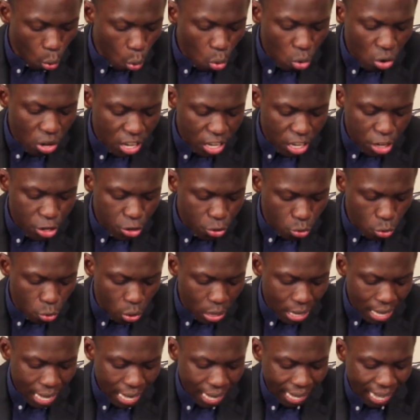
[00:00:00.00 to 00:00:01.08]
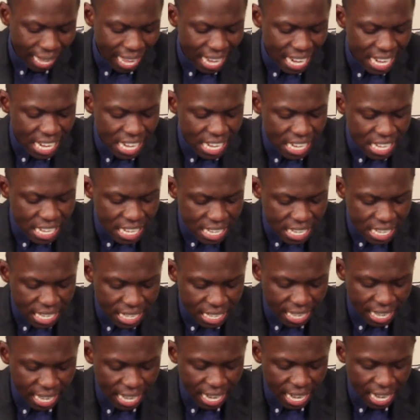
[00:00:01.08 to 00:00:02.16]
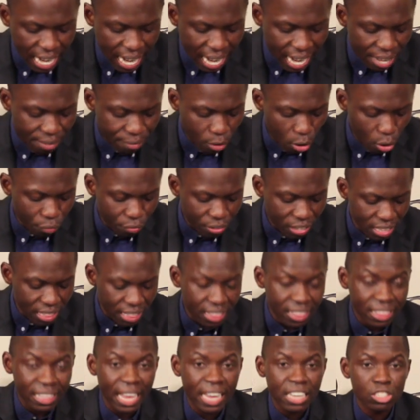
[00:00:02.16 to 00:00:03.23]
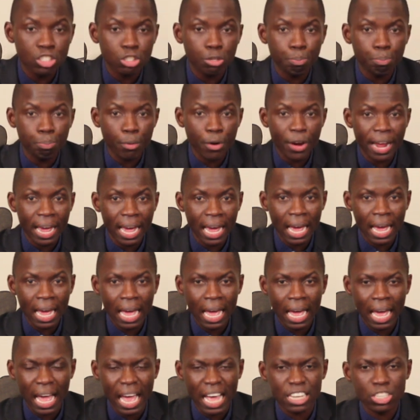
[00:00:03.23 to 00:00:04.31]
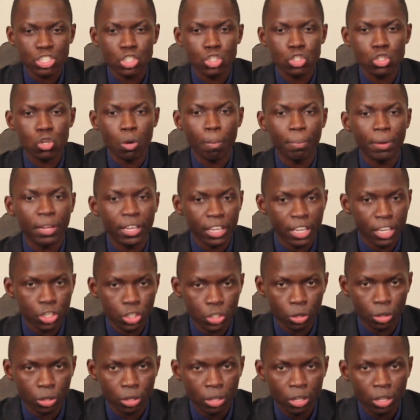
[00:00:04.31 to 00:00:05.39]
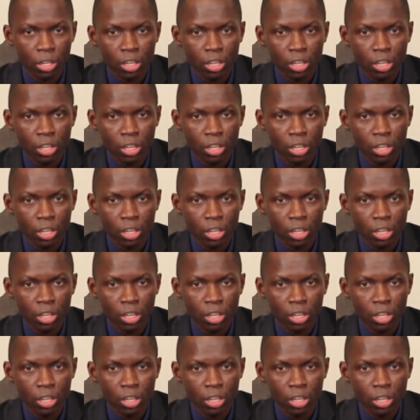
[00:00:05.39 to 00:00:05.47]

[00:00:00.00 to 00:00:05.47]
only you can lead a life of intense prayer and supplication.